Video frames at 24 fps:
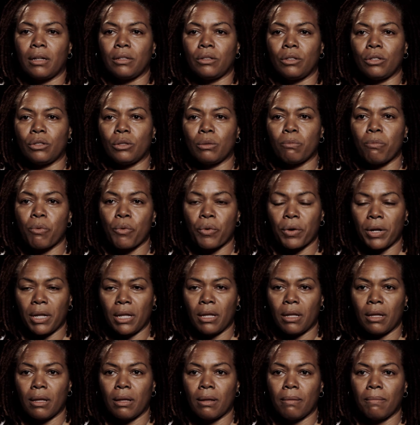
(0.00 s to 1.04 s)
to support
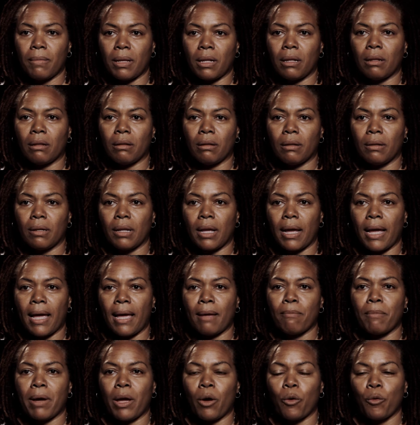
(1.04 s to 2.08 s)
him, and I
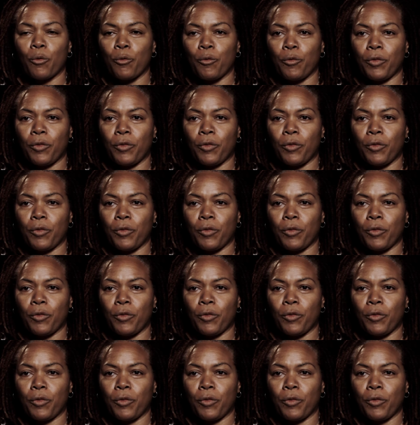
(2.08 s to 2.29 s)
had my own